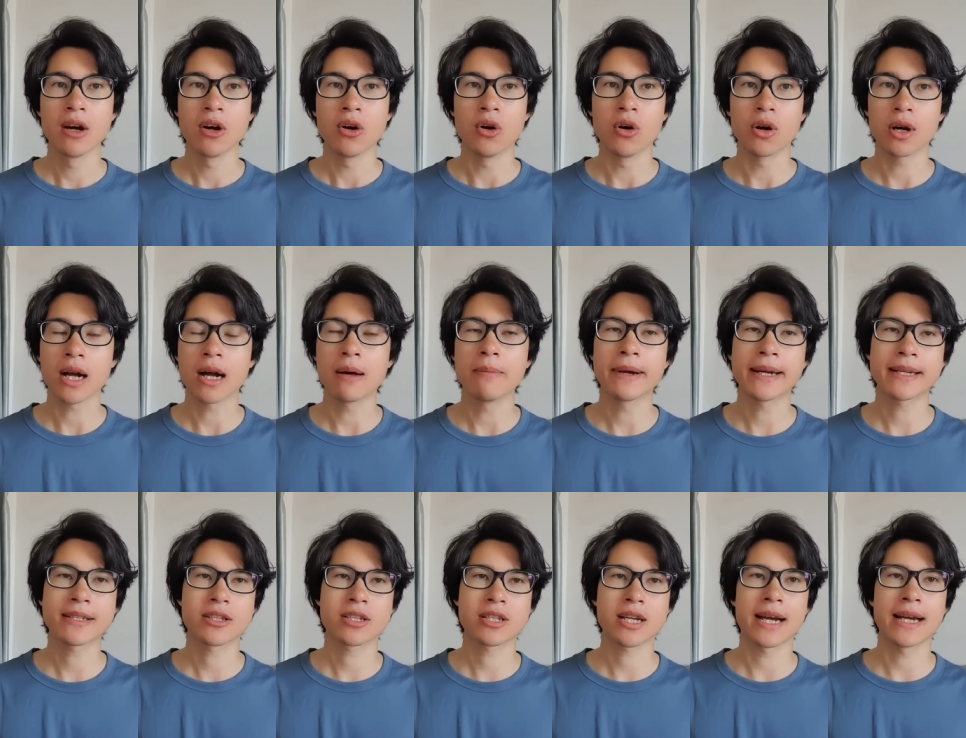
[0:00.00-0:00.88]
or come
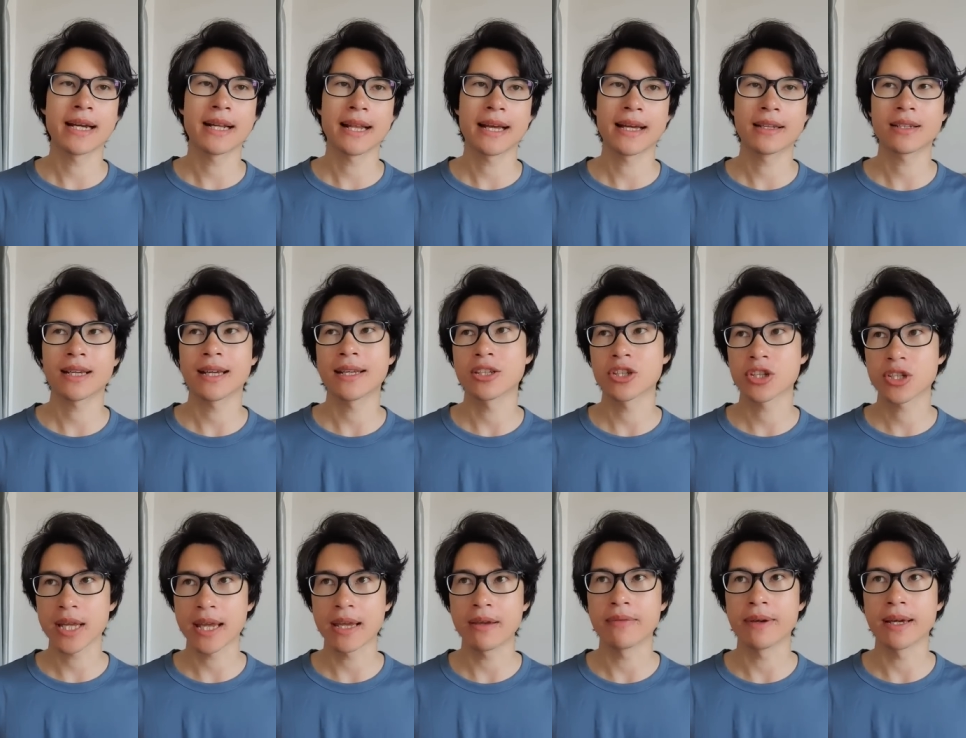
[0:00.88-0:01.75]
back to Thailand and
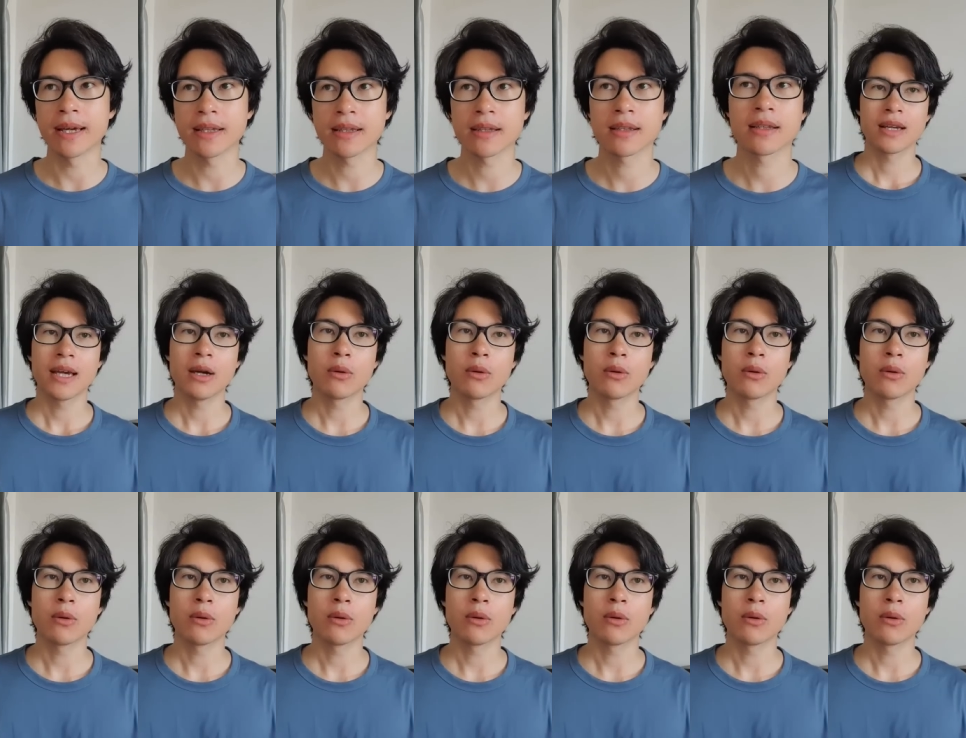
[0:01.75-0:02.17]
save it.